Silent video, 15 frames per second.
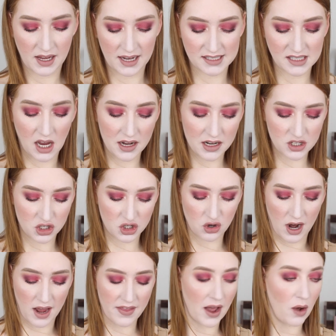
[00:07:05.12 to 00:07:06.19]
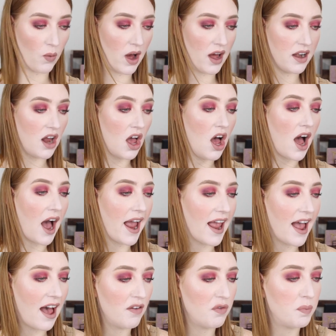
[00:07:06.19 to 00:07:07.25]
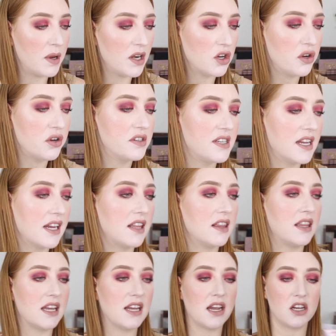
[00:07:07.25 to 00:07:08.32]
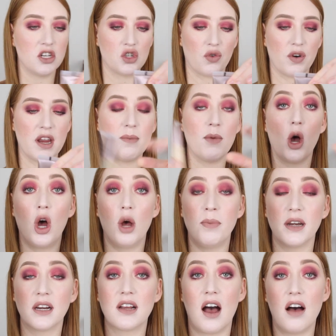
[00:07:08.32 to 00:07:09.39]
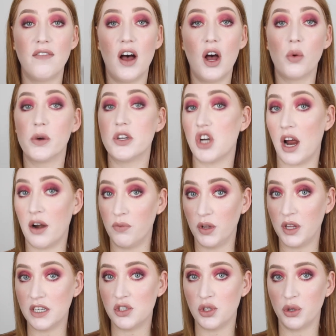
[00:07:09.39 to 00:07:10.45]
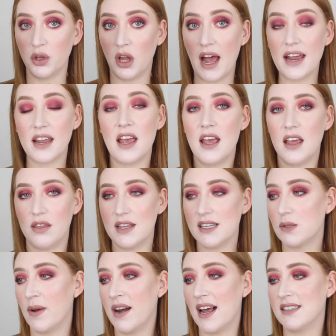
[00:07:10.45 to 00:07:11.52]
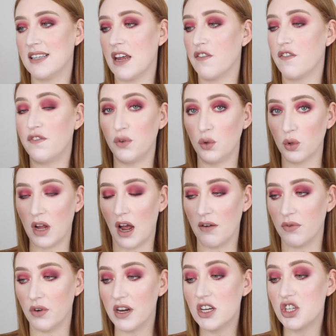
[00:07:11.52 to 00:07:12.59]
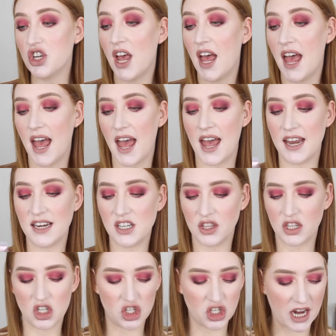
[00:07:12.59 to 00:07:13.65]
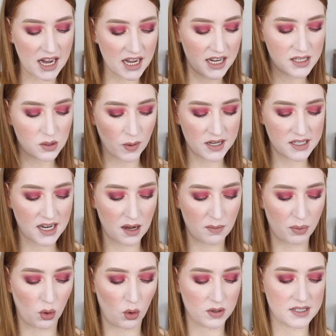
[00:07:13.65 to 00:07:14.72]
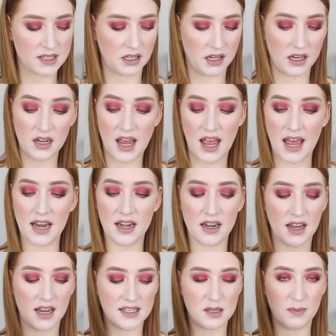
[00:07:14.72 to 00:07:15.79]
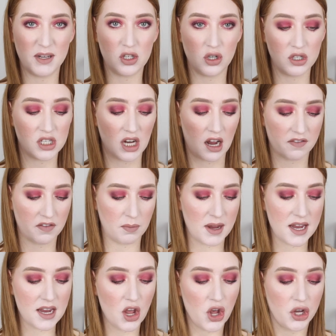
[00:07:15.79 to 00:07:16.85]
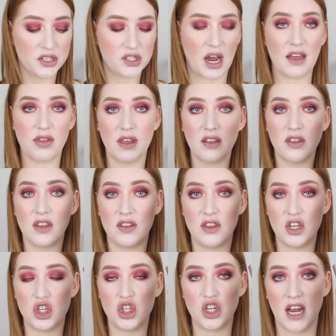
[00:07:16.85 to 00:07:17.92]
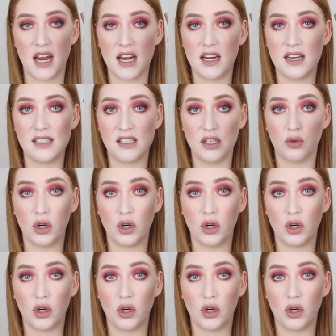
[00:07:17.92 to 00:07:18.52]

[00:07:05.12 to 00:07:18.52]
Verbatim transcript: excited to try that one. I have been using the Dream Urban Cover, which I really do like. This one has a full coverage, and the shade is 110 Porcelain, and it's a bit too dark for me, so I think that this shade